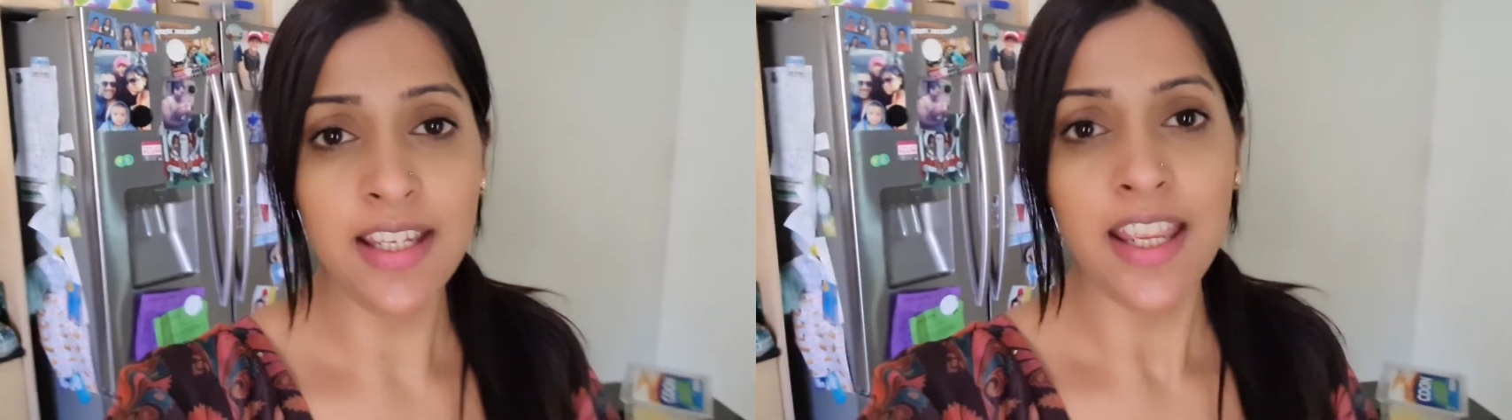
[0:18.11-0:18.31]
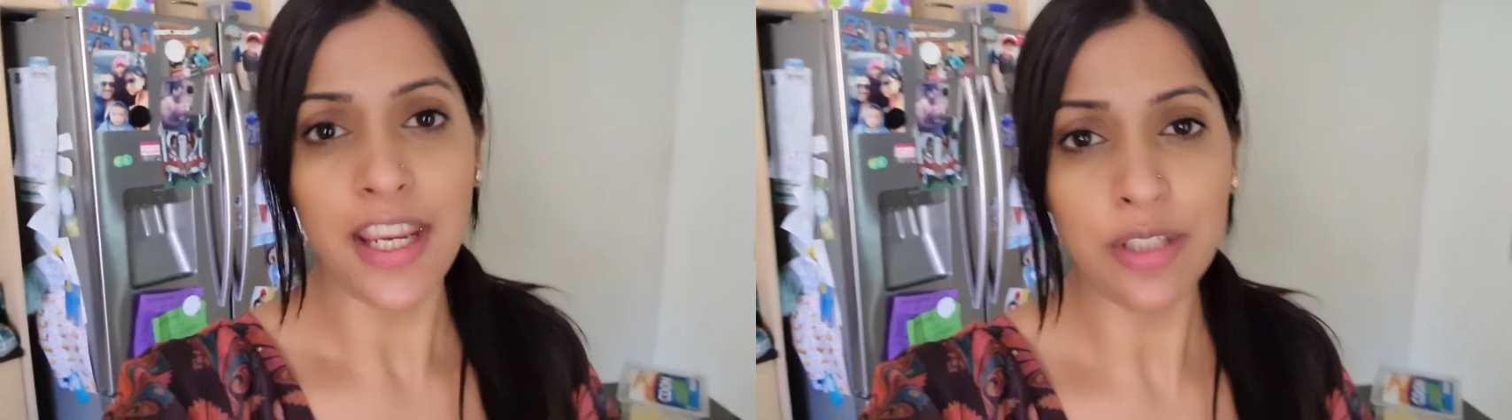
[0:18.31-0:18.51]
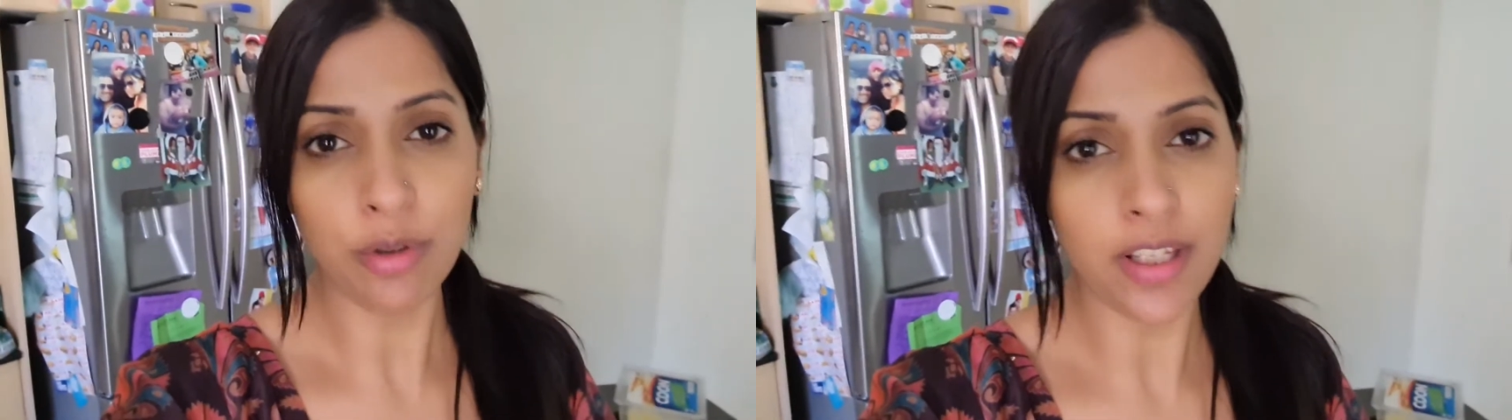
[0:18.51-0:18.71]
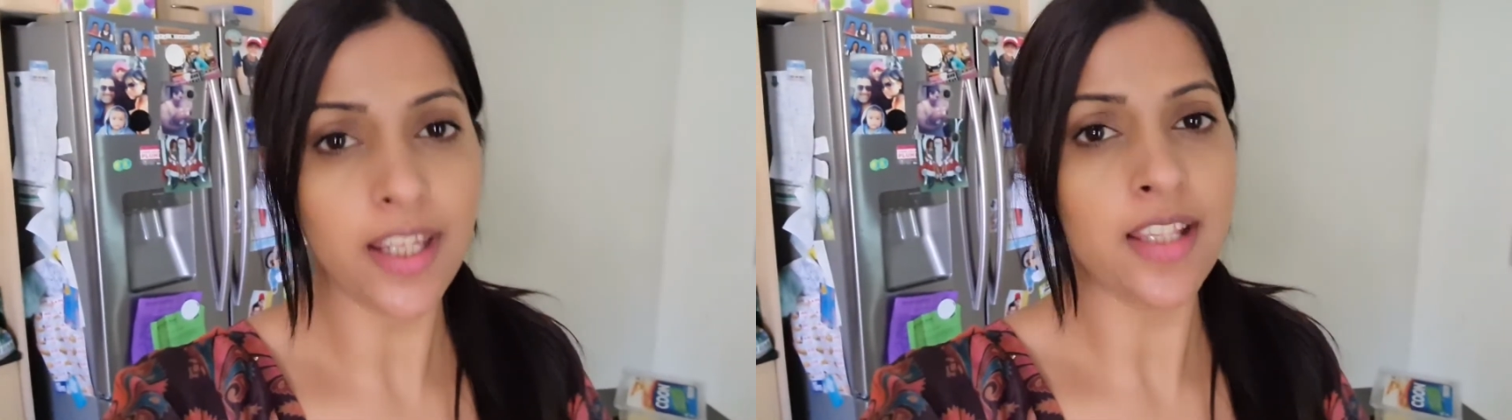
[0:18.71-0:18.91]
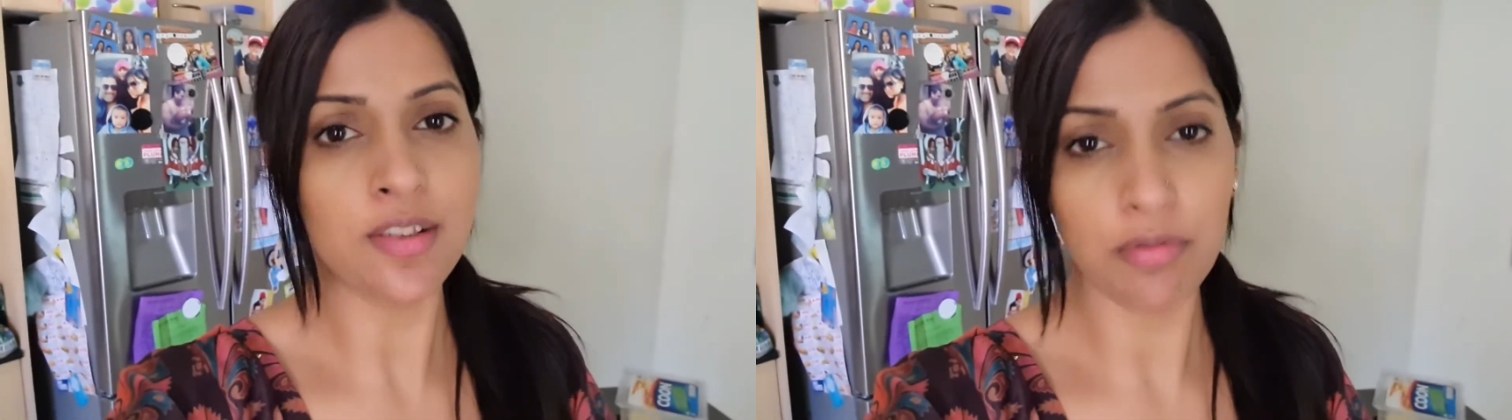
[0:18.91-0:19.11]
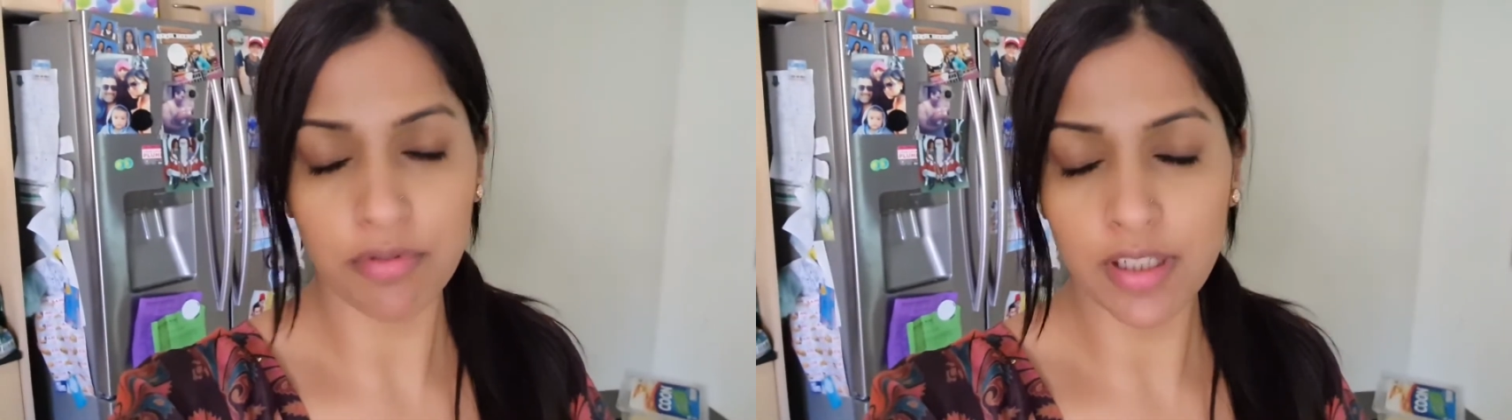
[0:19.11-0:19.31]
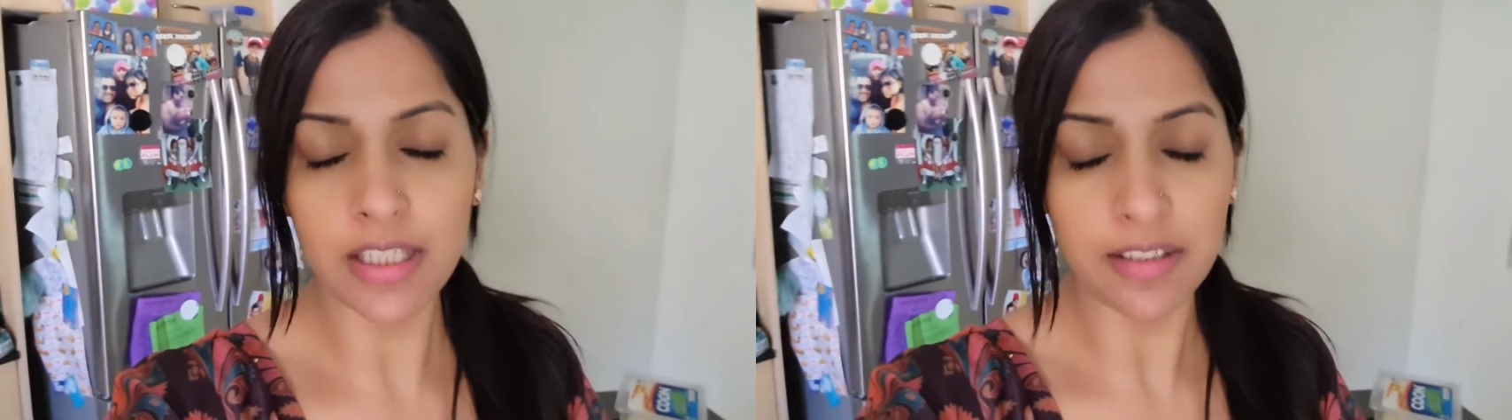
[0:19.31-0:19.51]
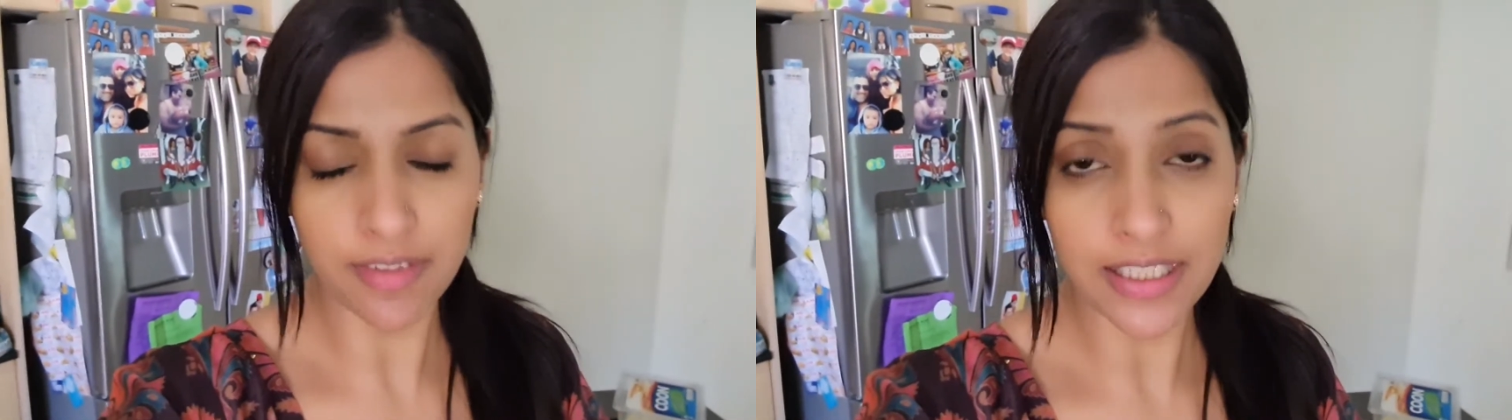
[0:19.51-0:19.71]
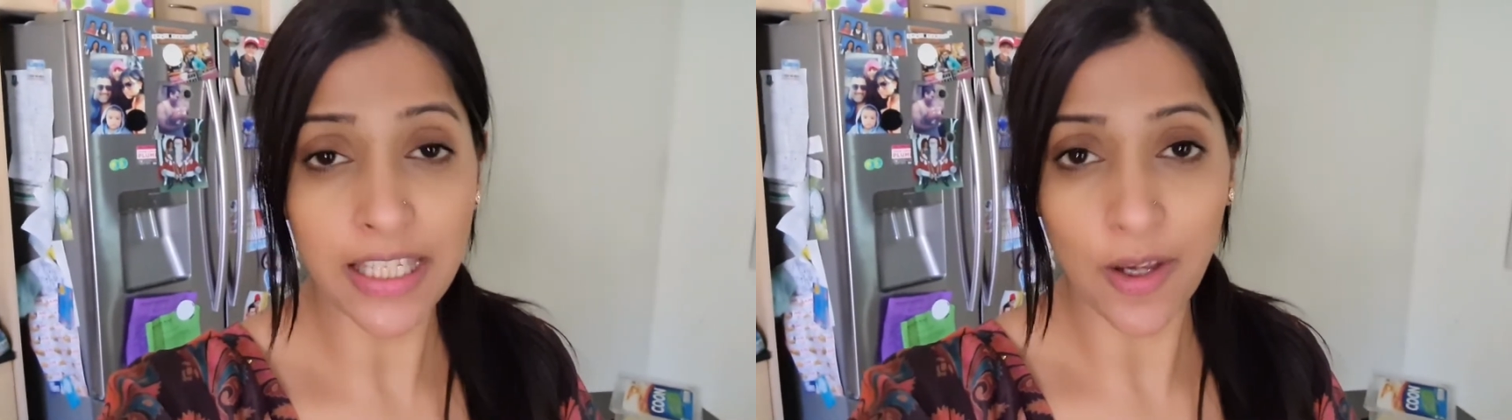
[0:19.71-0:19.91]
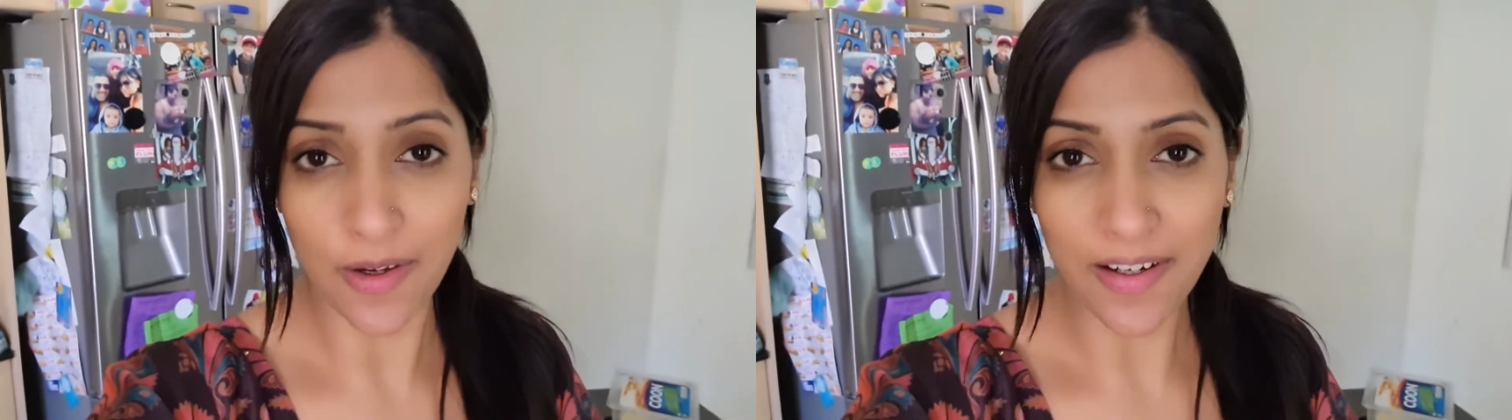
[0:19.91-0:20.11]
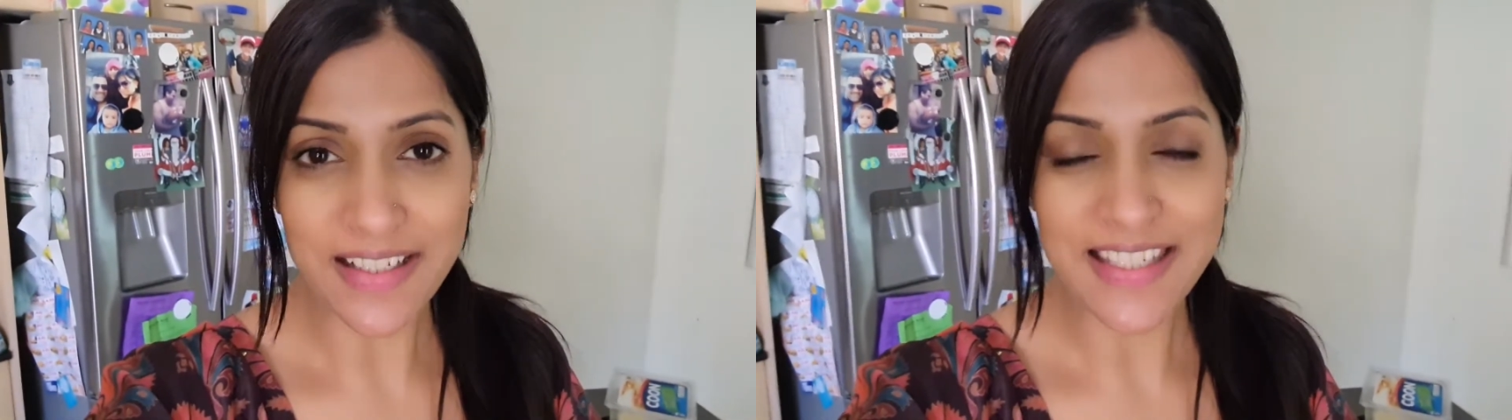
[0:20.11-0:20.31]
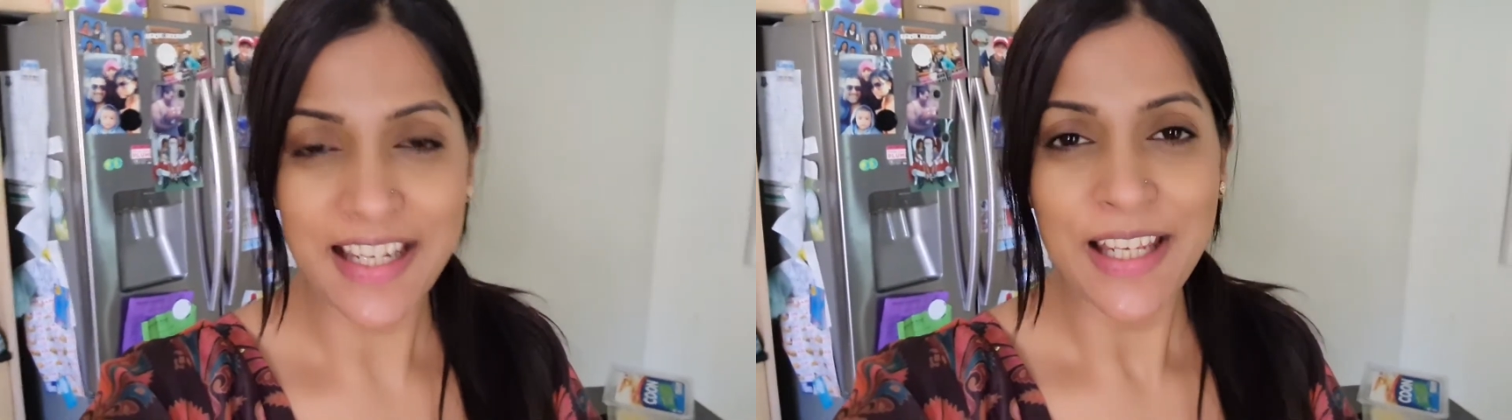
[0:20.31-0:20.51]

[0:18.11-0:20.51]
And today is really hot.